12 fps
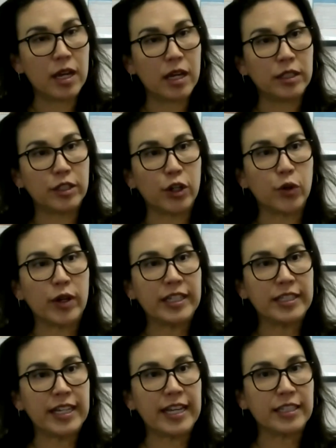So
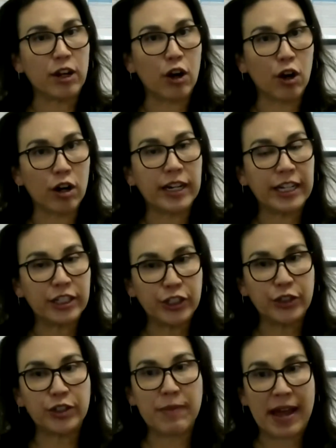it's a hard
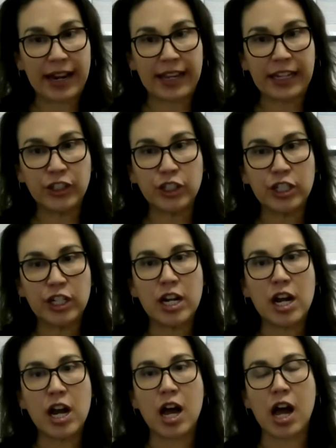issue to manage.
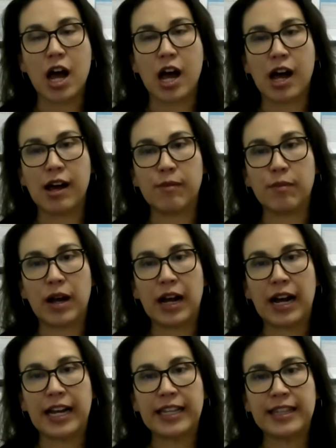
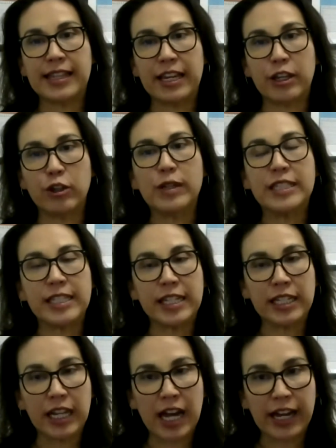I think we see a
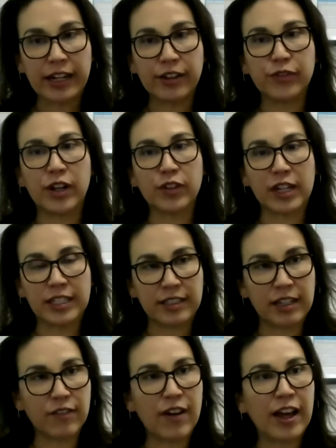lot of
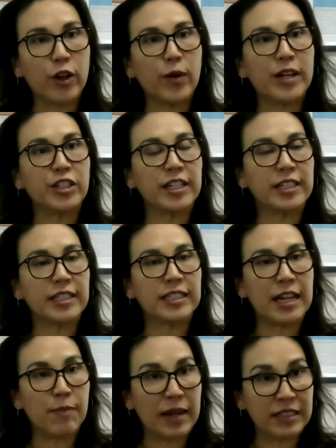custody evaluations
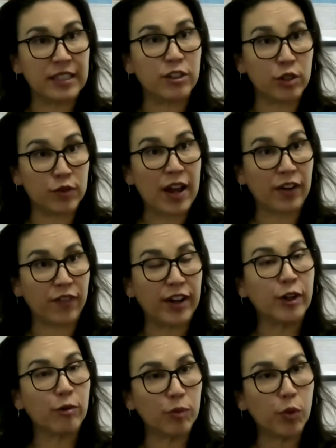and best interest fact
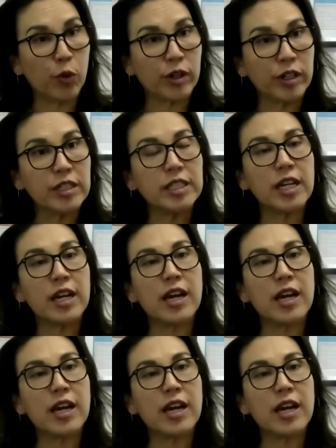finder reports